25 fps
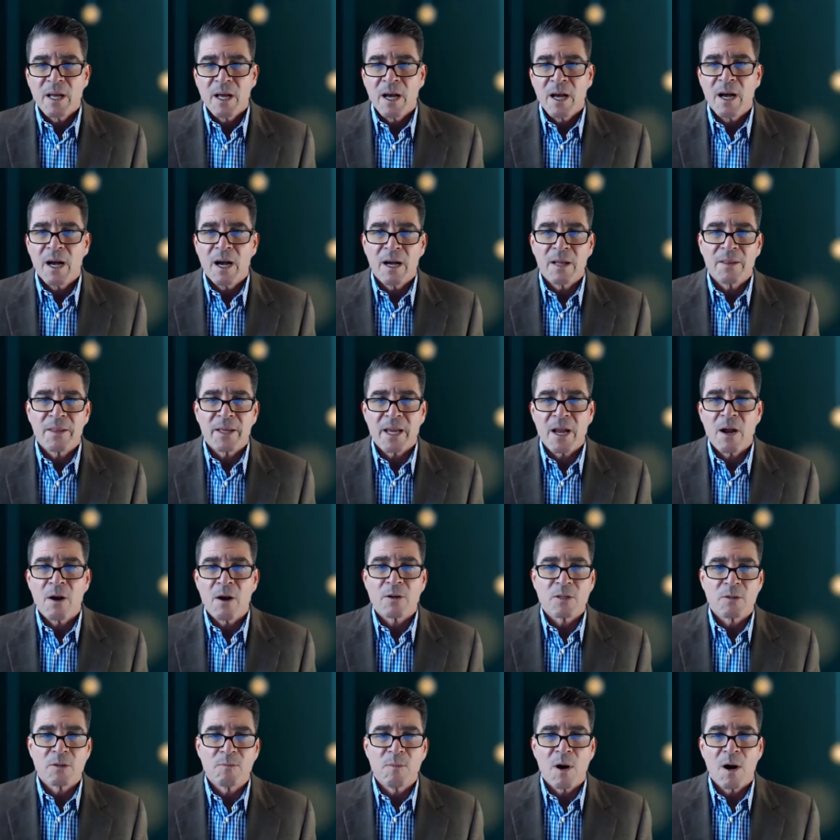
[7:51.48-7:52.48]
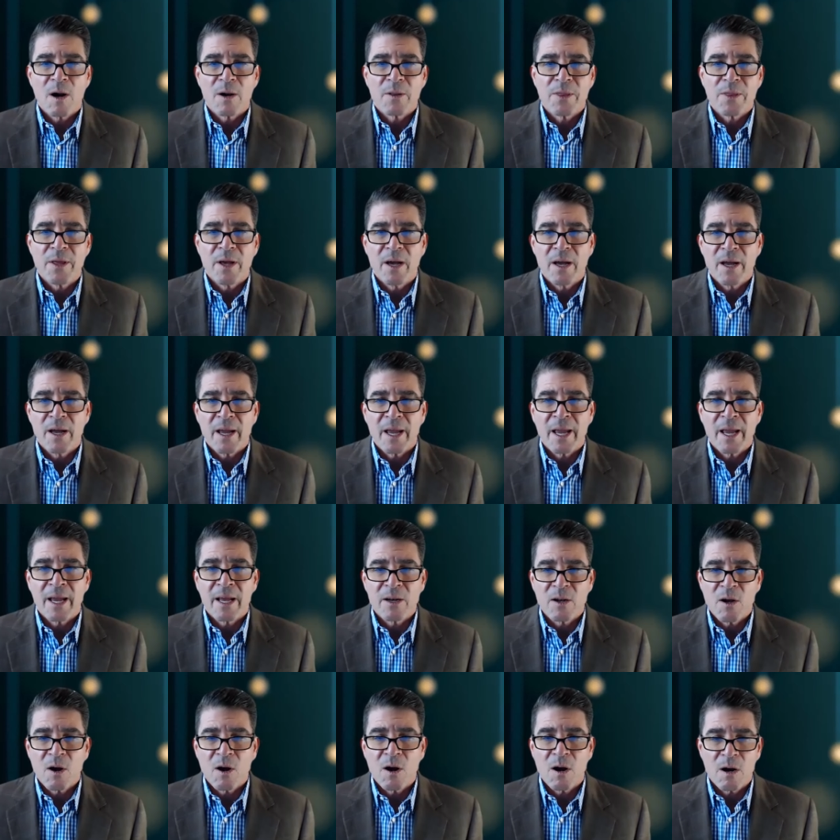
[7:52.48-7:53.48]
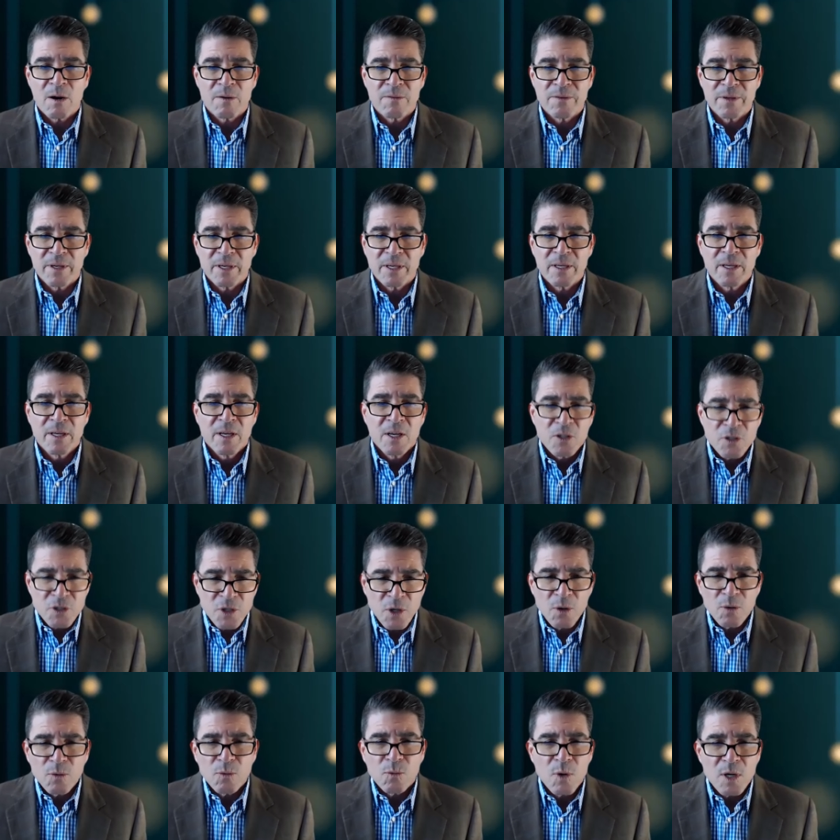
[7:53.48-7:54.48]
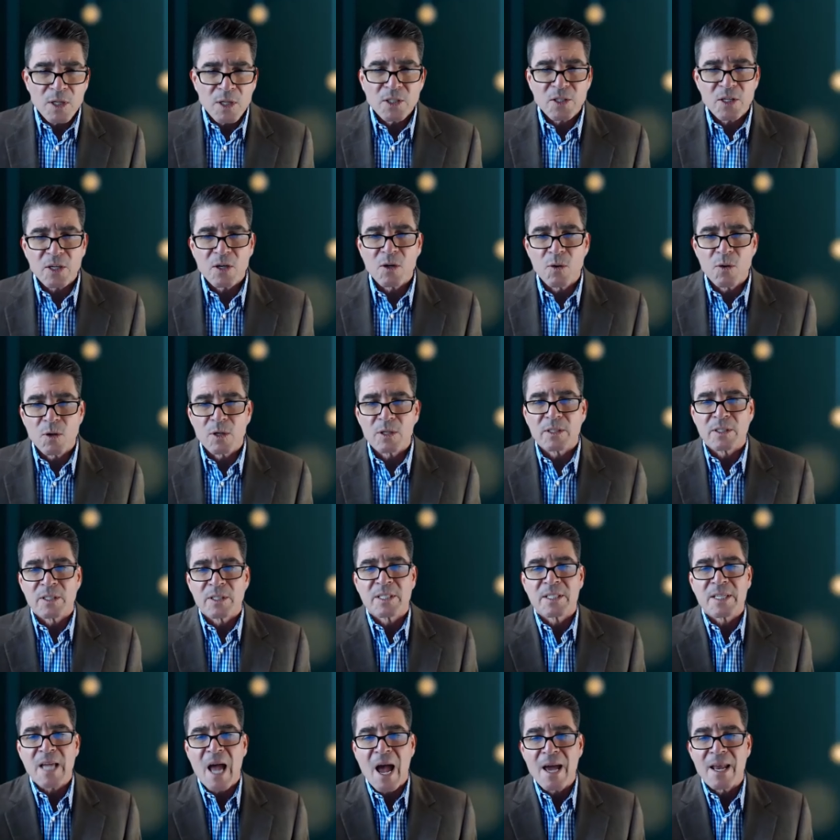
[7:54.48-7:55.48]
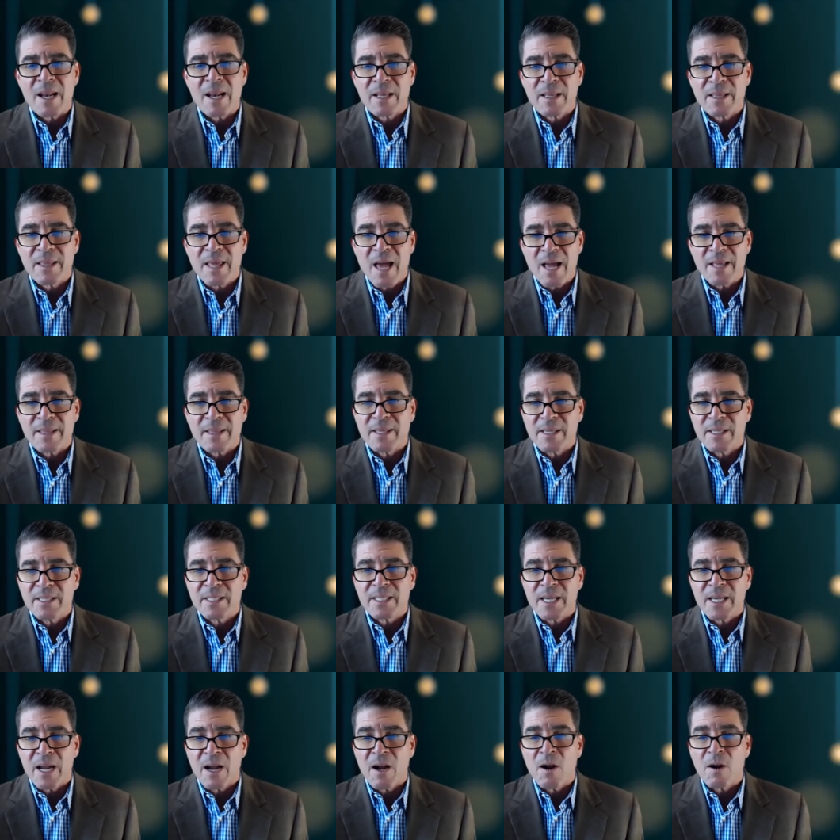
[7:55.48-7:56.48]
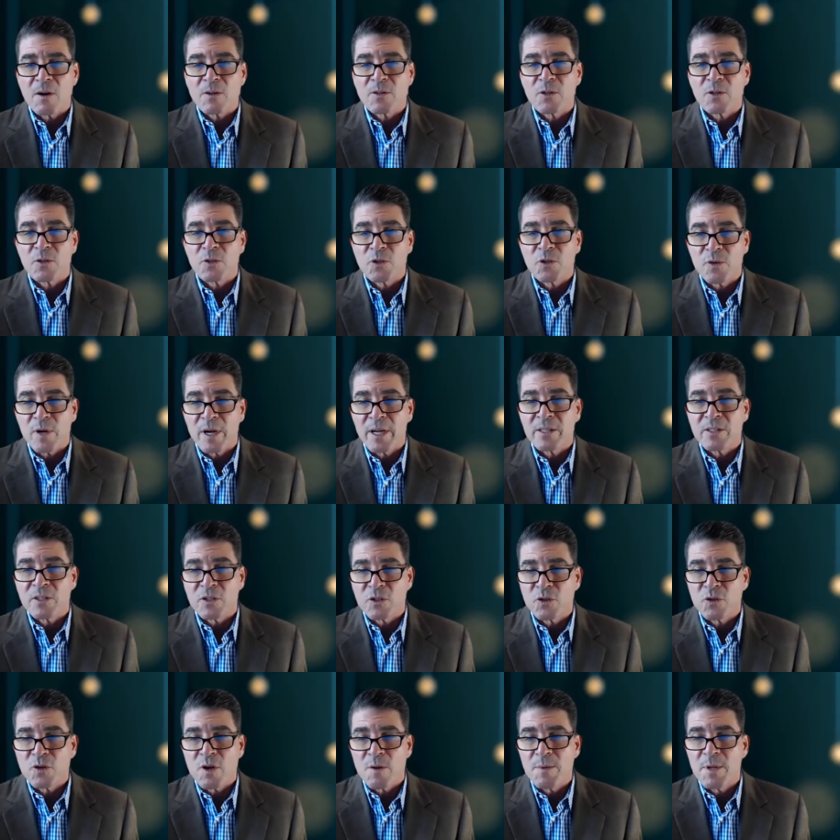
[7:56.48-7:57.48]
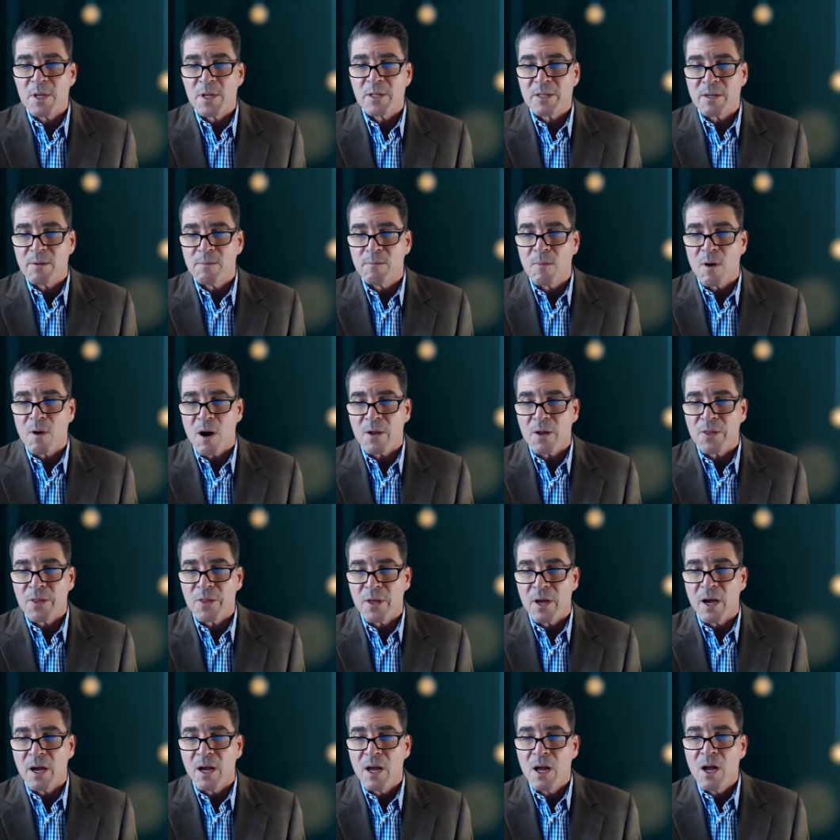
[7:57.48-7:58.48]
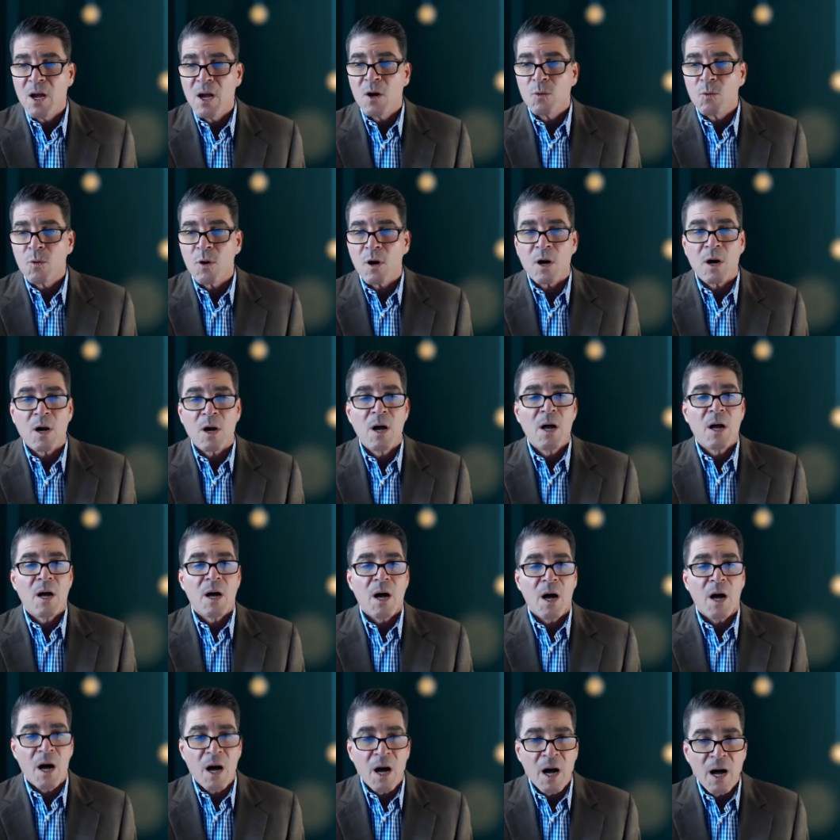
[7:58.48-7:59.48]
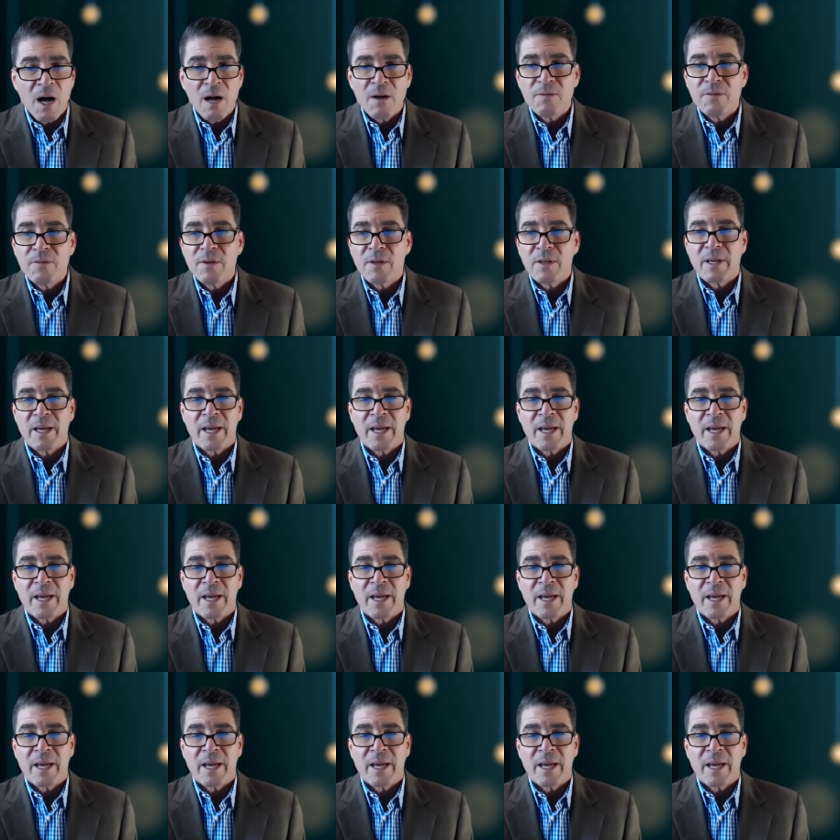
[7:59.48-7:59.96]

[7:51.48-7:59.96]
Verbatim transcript: uh, the character Martha and Harvey. So once the court decided that these character traits attributed to Martha were of